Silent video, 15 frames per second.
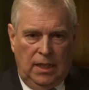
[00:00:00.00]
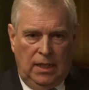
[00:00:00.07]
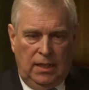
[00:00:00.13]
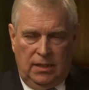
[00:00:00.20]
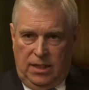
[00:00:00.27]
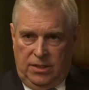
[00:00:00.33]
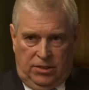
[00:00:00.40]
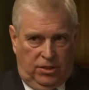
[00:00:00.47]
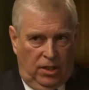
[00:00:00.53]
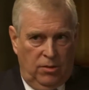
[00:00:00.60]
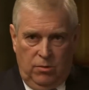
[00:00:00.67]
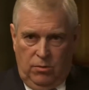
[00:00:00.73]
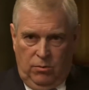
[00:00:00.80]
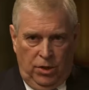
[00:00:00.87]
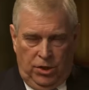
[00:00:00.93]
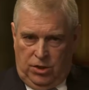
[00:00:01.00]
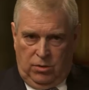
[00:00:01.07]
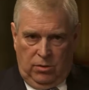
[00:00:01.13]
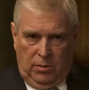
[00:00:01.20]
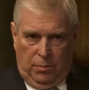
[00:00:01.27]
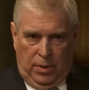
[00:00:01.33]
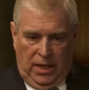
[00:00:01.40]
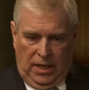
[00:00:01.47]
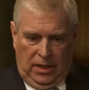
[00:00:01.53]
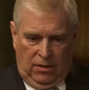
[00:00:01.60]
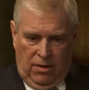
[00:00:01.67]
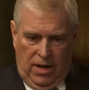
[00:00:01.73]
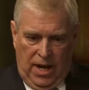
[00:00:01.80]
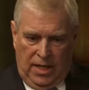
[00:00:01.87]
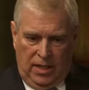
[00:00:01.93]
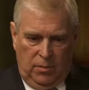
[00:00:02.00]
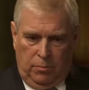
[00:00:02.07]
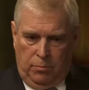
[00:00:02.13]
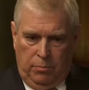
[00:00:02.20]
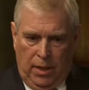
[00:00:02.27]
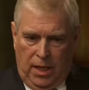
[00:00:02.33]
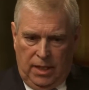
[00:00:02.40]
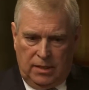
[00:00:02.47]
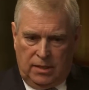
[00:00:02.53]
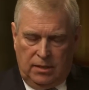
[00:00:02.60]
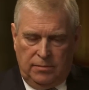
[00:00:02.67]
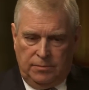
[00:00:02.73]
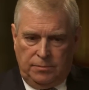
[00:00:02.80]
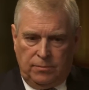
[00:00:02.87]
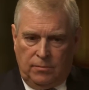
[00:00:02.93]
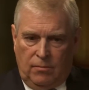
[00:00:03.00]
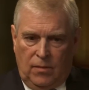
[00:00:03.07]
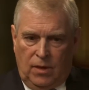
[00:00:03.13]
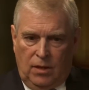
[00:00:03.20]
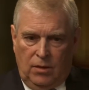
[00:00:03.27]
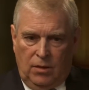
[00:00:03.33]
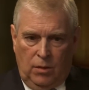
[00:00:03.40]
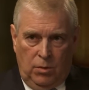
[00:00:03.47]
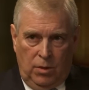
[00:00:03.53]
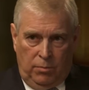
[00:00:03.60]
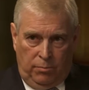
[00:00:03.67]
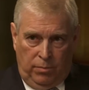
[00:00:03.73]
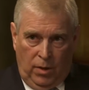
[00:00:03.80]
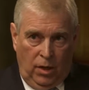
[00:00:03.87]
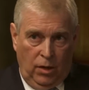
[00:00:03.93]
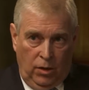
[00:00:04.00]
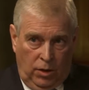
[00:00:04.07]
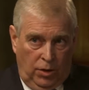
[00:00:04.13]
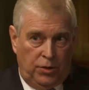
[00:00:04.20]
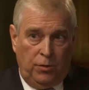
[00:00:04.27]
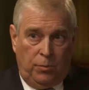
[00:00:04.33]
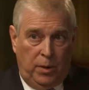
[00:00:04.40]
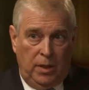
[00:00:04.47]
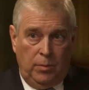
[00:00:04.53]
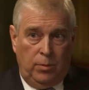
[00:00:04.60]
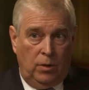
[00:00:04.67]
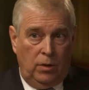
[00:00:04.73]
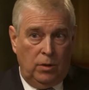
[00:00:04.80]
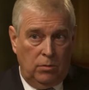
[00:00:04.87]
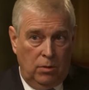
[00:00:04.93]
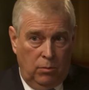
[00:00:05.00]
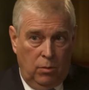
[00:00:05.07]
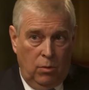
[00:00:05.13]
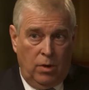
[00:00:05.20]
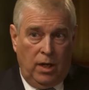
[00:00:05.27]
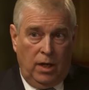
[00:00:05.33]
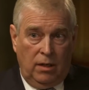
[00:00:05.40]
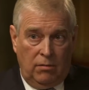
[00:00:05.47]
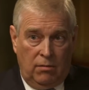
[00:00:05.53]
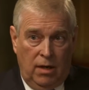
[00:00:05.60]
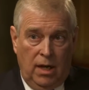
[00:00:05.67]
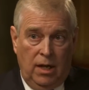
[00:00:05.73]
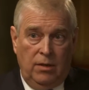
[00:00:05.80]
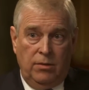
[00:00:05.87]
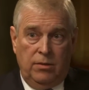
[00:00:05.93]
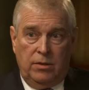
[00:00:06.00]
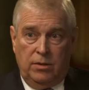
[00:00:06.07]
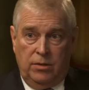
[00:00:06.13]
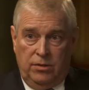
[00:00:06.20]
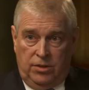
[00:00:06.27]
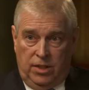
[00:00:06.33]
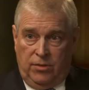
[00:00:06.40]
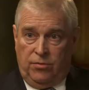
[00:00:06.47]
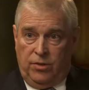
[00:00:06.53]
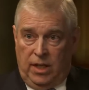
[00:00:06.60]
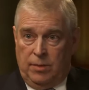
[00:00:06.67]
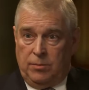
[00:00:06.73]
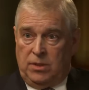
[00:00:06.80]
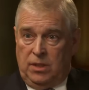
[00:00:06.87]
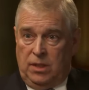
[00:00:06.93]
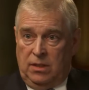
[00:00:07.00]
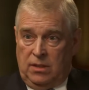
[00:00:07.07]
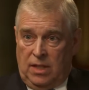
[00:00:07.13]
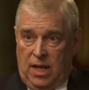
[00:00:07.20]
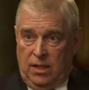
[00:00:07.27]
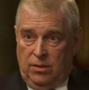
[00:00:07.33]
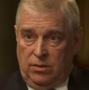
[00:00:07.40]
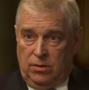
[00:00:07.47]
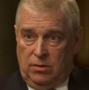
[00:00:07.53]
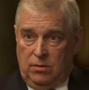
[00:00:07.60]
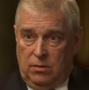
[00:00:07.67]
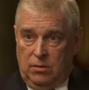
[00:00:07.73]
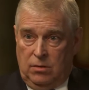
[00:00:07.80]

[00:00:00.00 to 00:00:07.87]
And I don't wish to appear grand, but there were a lot of people who were walking around Jeffrey Epstein's house.